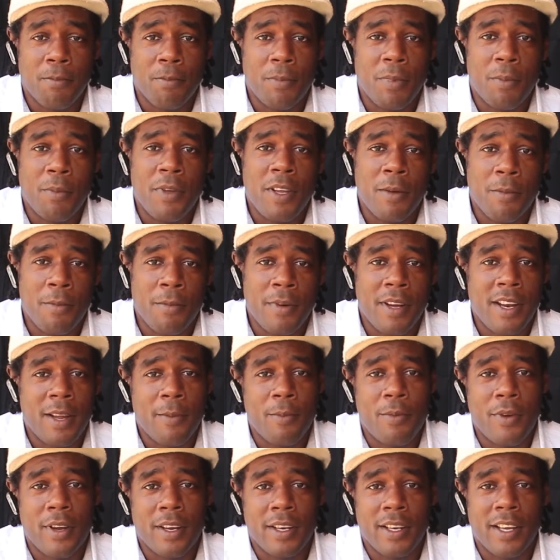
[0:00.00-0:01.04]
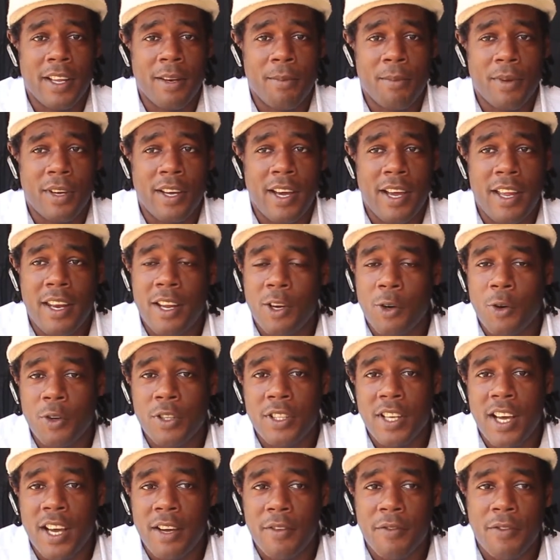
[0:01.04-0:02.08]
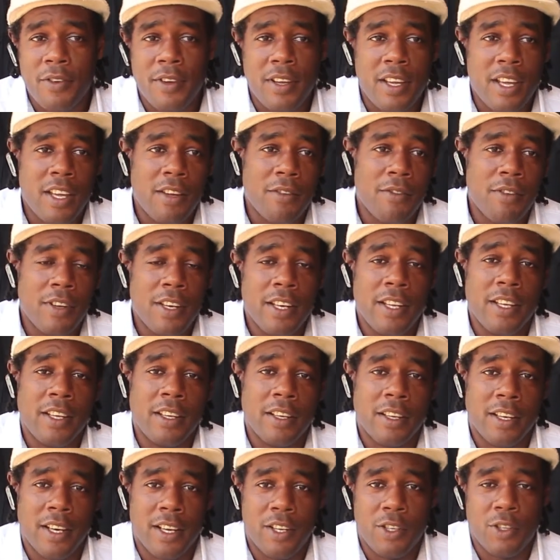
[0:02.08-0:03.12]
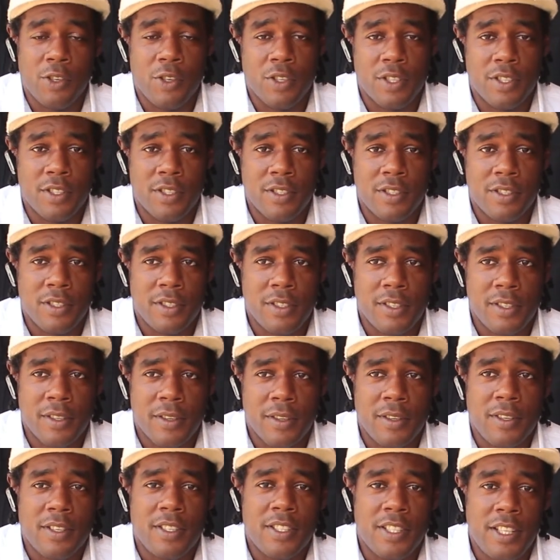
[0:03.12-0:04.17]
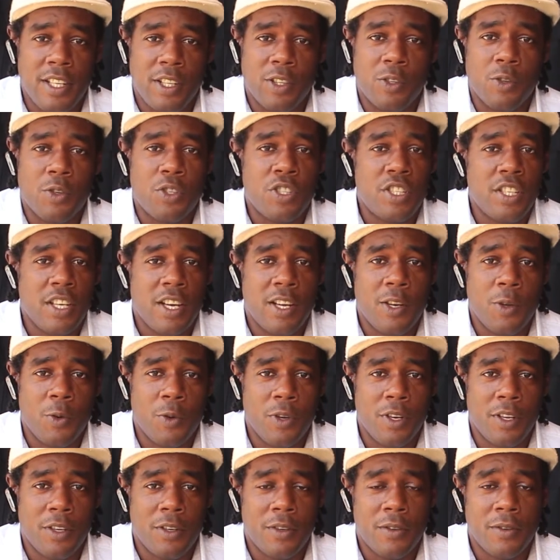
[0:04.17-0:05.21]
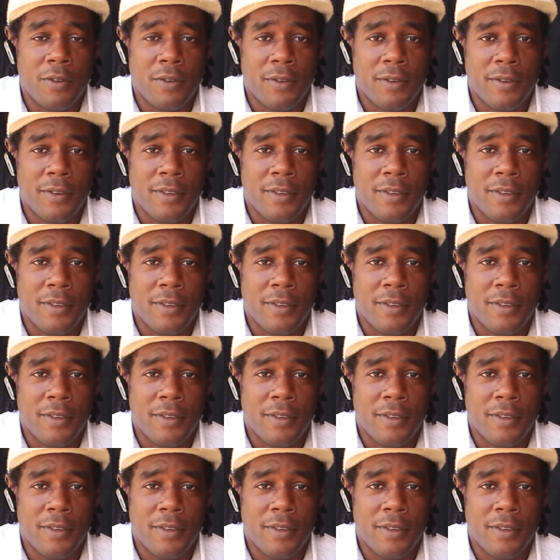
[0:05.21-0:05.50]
my baby mother pregnant, because I cut off every link and just stick to she alone, you know.